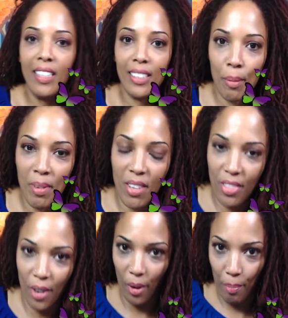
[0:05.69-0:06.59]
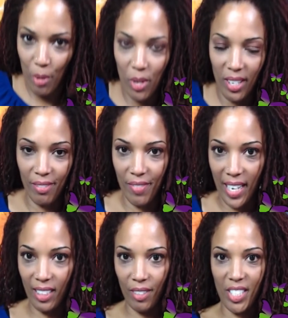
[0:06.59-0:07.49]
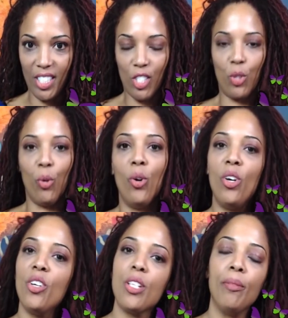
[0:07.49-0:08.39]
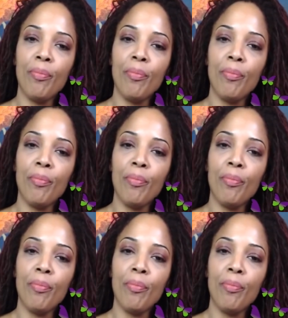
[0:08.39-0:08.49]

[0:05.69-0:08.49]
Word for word: some of the therapeutic effects of essential oils.